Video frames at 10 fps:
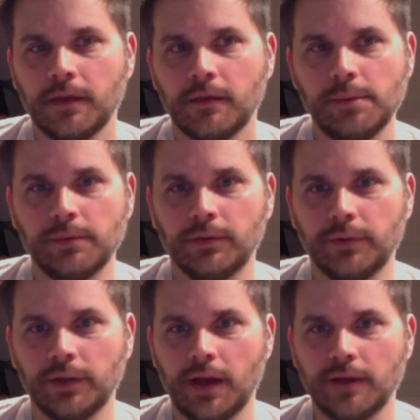People don't
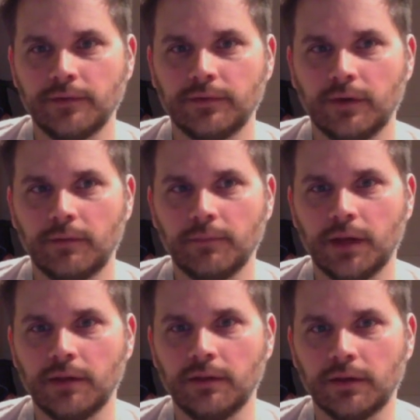realize uh, a lot
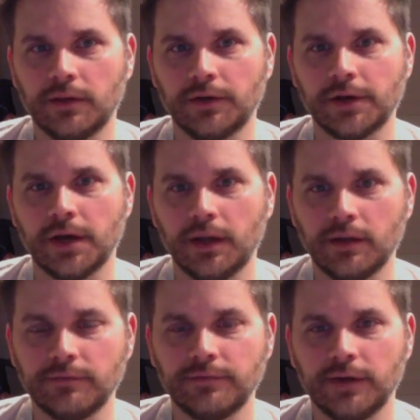of the clear cutting
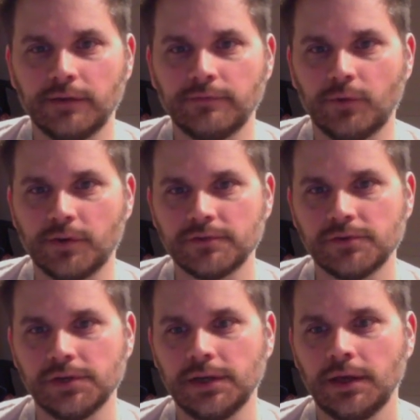of uh,
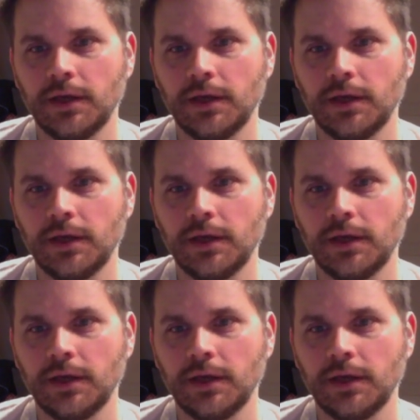forestry,